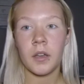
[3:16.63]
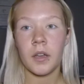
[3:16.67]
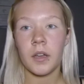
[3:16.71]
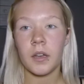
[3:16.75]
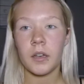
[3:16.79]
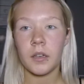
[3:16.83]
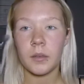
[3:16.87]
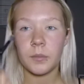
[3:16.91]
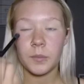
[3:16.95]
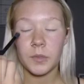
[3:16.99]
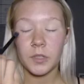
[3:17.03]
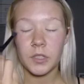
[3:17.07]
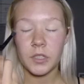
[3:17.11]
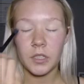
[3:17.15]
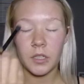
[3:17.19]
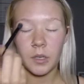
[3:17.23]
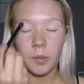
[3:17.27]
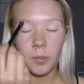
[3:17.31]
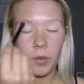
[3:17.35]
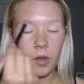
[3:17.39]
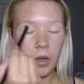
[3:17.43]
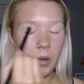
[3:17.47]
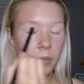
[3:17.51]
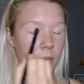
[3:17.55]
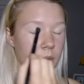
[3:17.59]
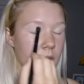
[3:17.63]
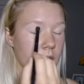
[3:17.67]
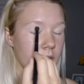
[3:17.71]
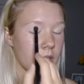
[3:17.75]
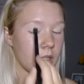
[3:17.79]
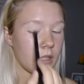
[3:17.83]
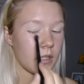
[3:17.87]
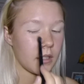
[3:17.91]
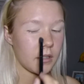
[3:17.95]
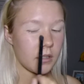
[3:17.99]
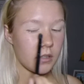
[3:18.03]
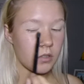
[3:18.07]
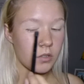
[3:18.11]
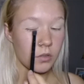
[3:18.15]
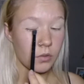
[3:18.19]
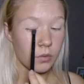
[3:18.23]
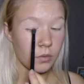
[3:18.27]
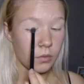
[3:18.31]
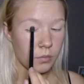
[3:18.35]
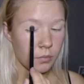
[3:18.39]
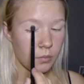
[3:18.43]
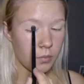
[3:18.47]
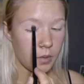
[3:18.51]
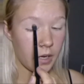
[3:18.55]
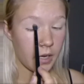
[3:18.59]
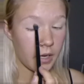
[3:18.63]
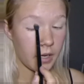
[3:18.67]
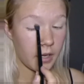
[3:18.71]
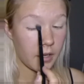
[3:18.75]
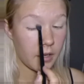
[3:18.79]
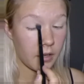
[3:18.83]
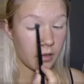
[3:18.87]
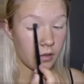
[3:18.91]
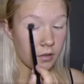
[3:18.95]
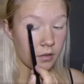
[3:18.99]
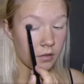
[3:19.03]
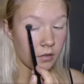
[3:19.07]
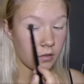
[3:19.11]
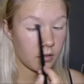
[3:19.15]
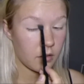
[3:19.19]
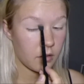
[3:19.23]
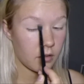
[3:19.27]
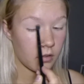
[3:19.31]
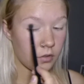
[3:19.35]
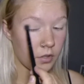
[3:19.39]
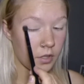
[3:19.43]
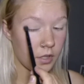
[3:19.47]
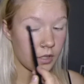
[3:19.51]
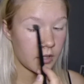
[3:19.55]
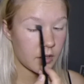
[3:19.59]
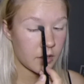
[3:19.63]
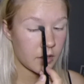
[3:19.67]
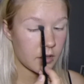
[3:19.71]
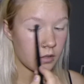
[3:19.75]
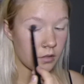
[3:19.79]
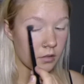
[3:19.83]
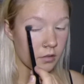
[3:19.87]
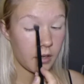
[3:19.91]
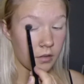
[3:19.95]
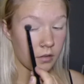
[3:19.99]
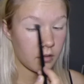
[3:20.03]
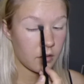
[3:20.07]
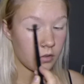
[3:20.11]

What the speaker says: and I'm just going to pop this into my crease.